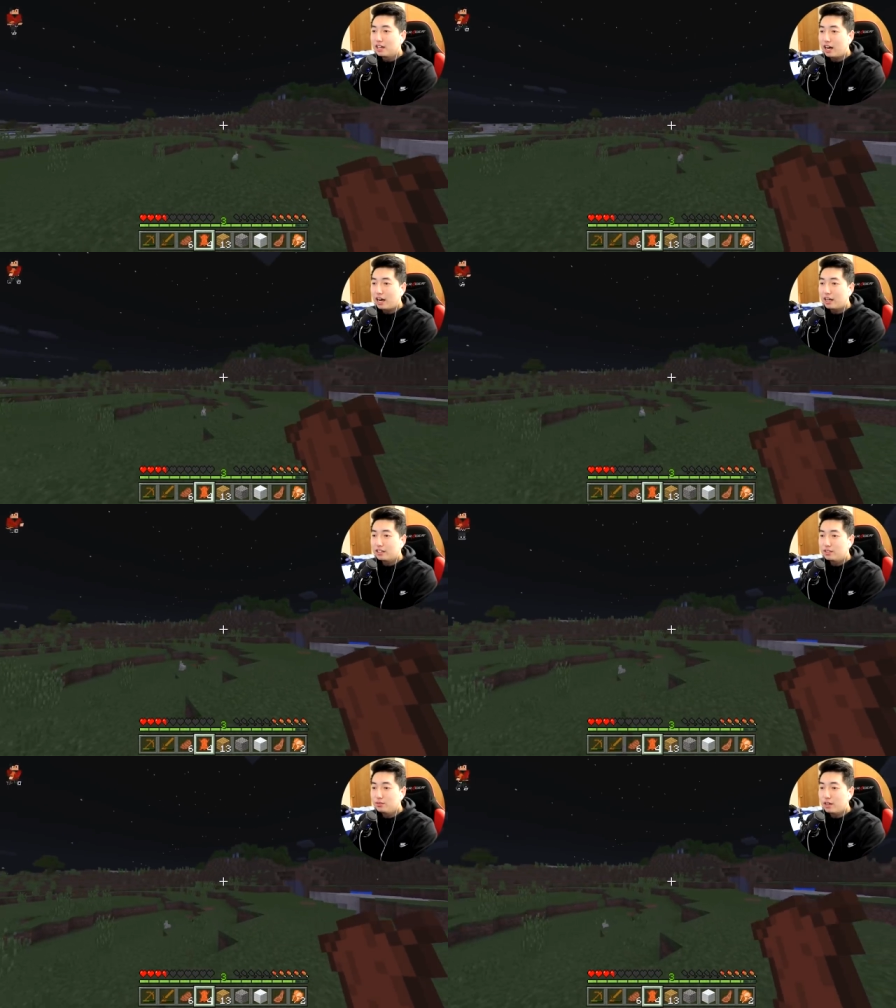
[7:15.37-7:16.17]
I
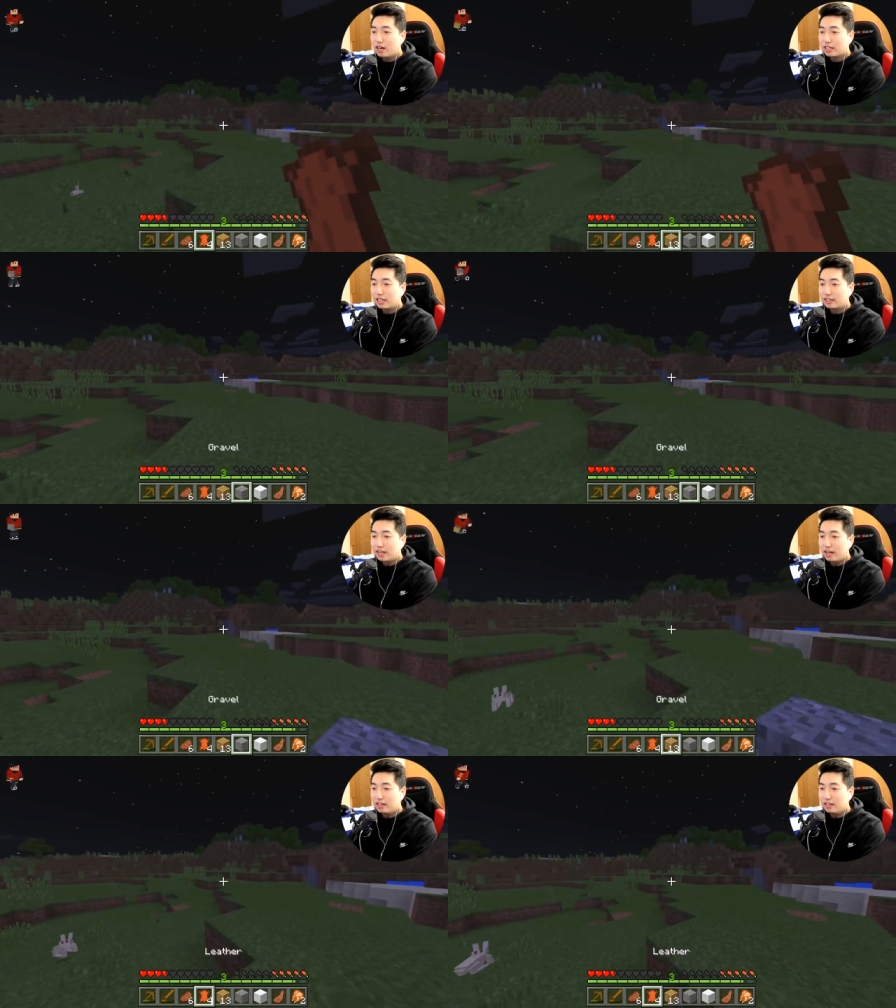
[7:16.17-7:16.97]
do not get
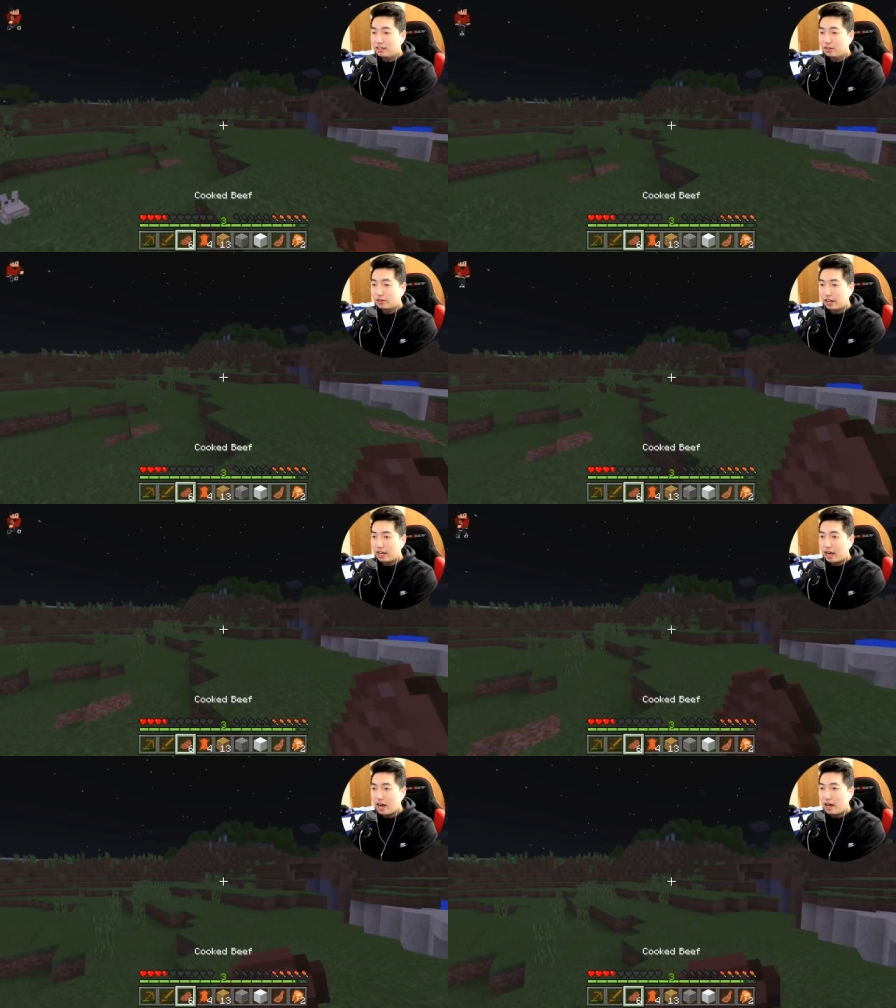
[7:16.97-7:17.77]
that.
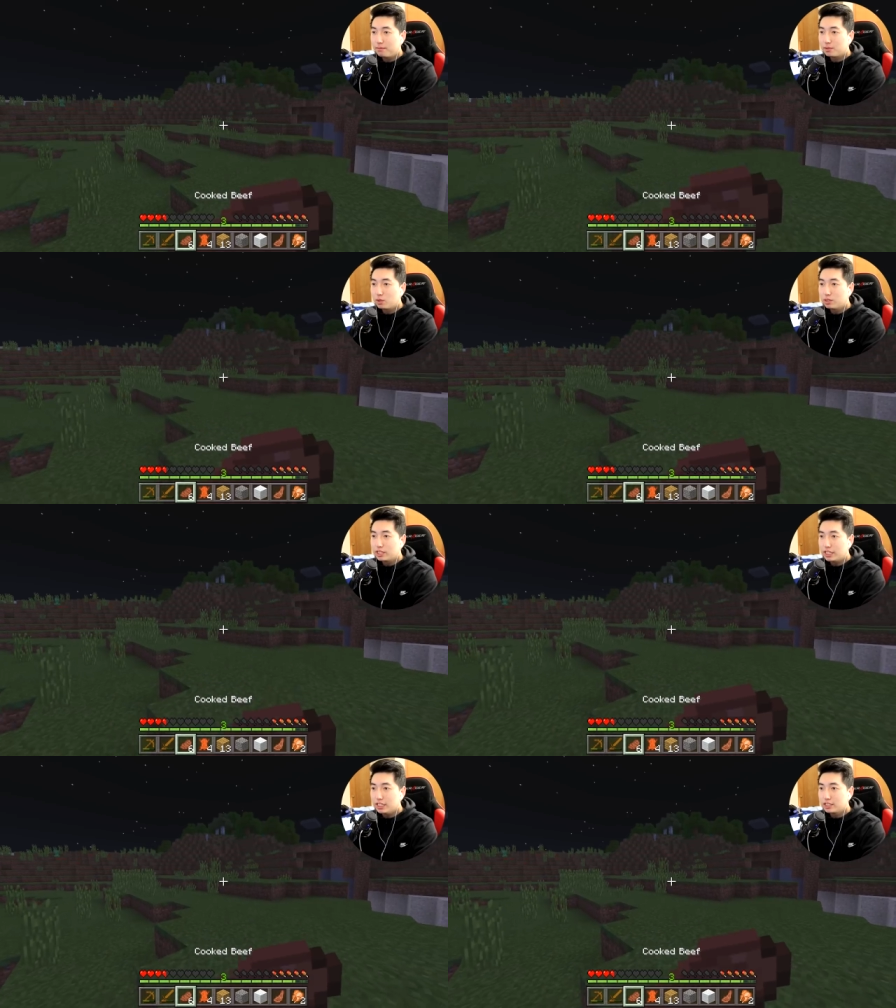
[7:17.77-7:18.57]
Okay, I'm going
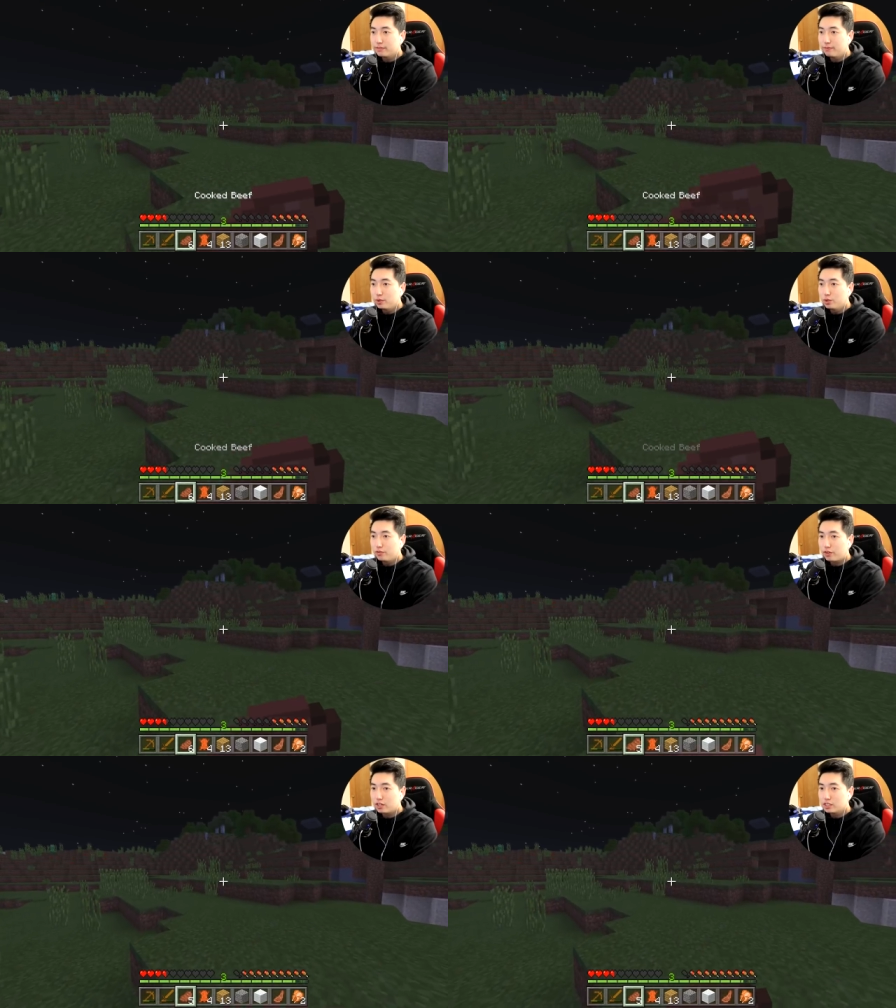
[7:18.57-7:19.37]
to eat some food
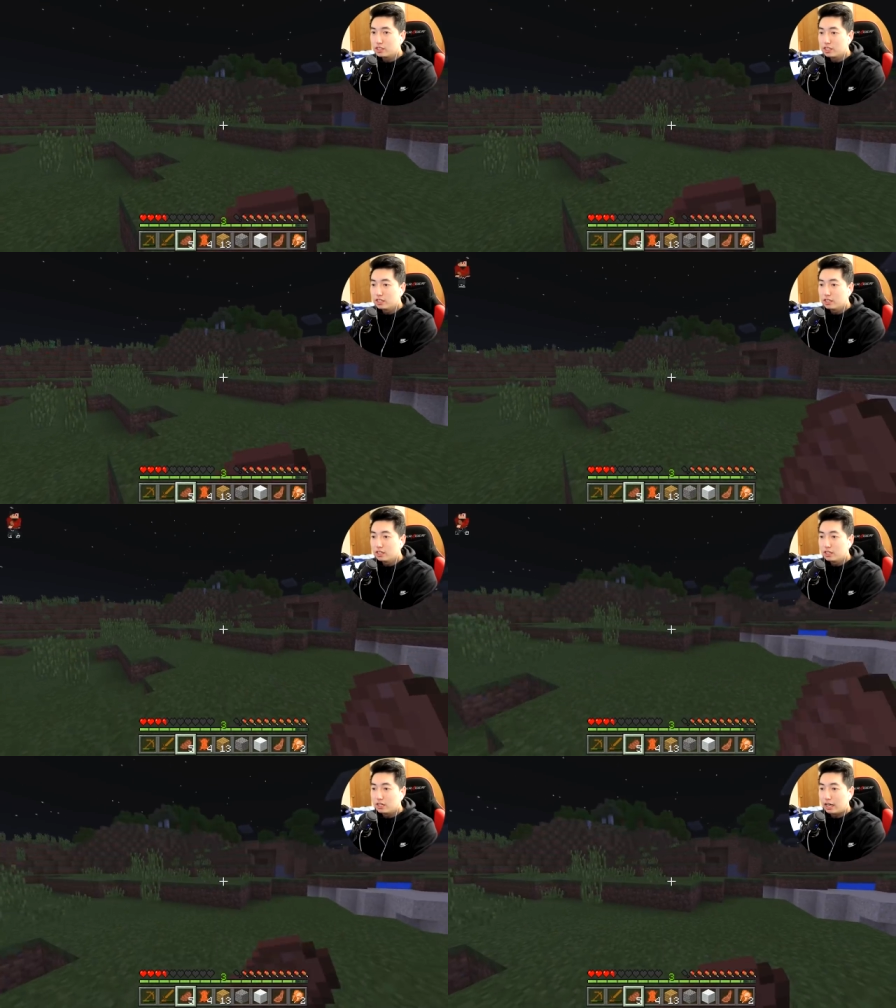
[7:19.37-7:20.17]
first.
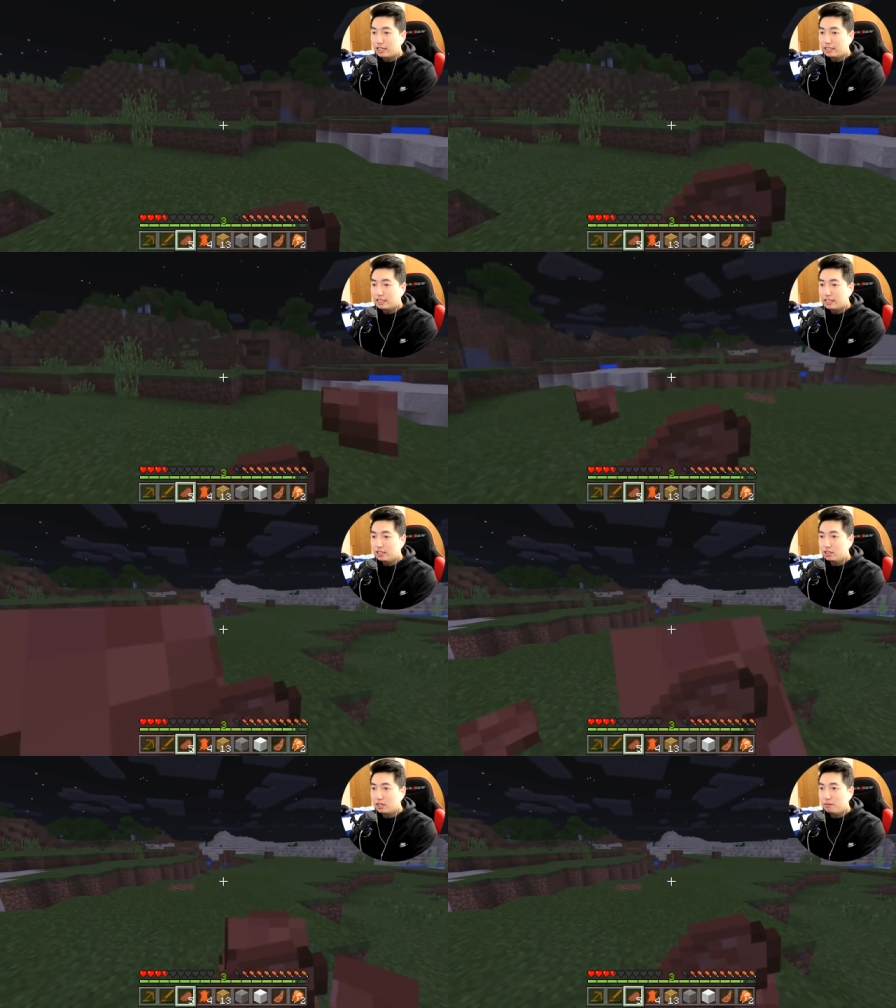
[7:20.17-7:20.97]
I need to
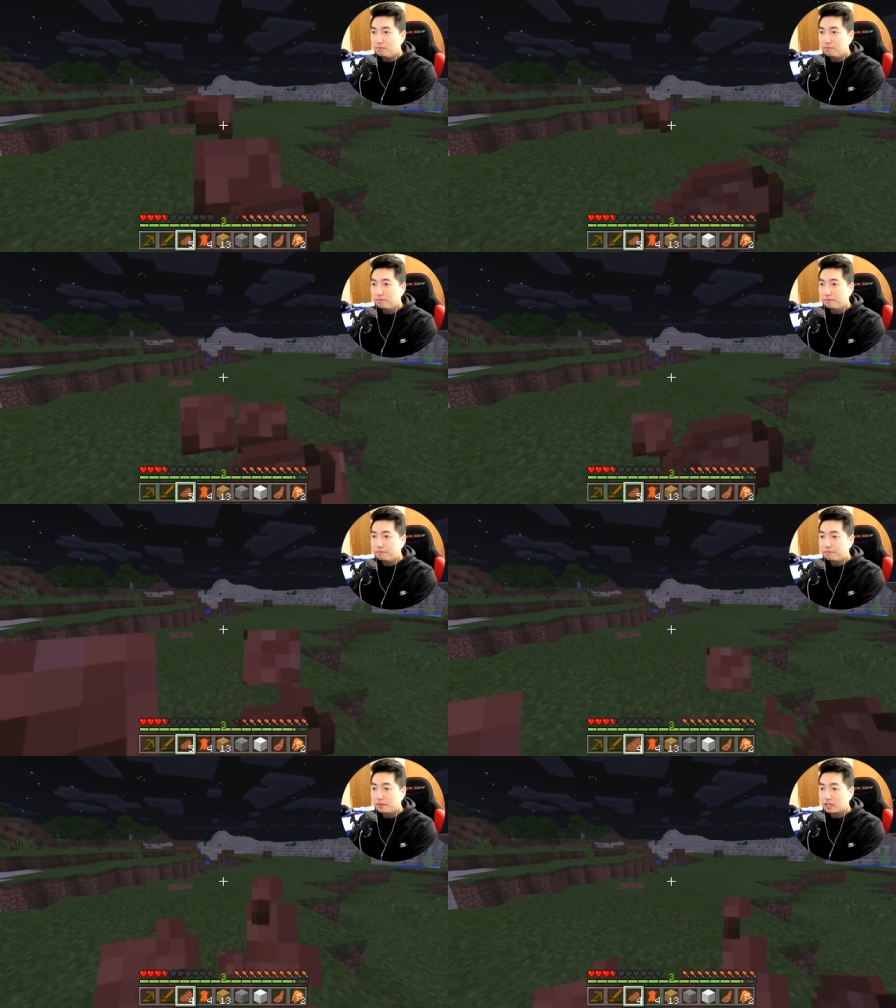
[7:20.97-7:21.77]
heal up
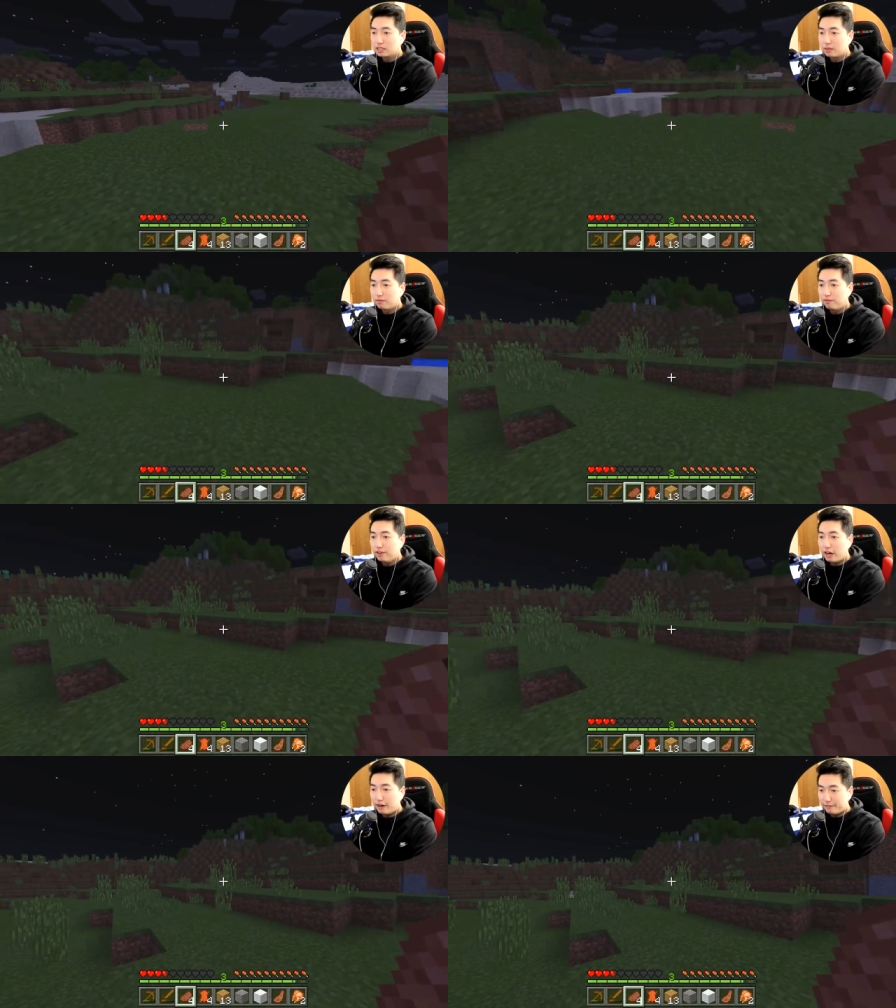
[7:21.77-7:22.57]
because I'm
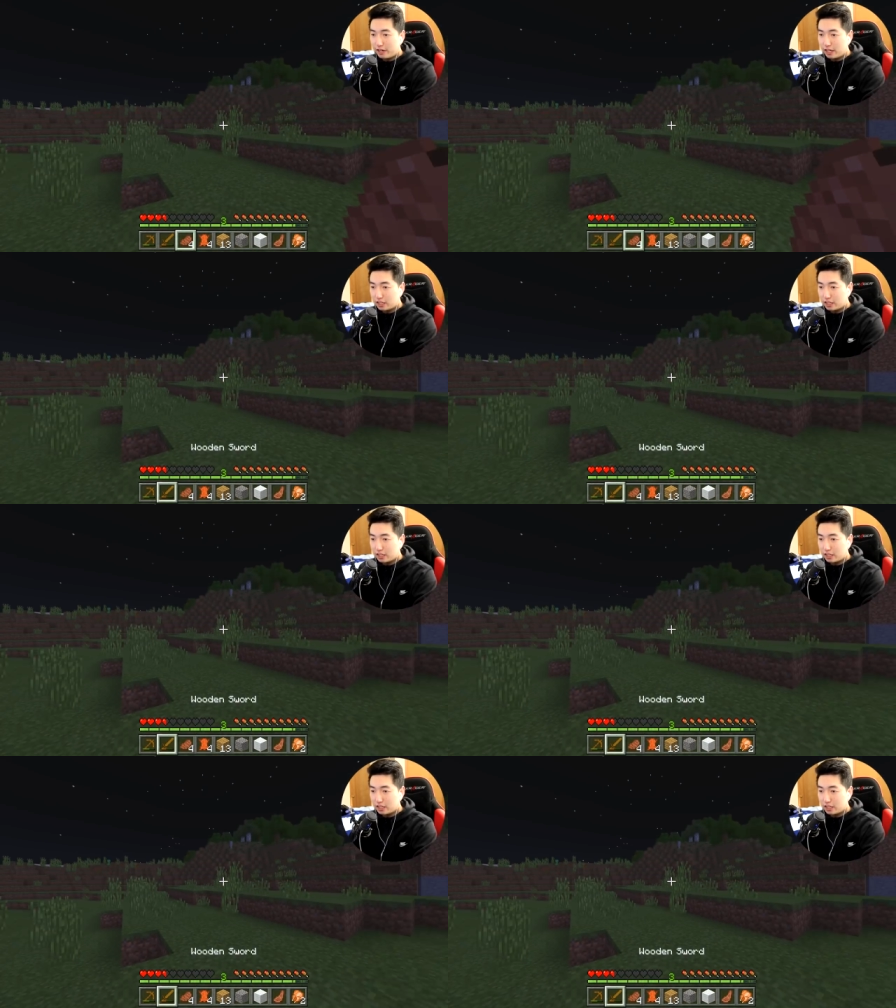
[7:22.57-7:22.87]
very, very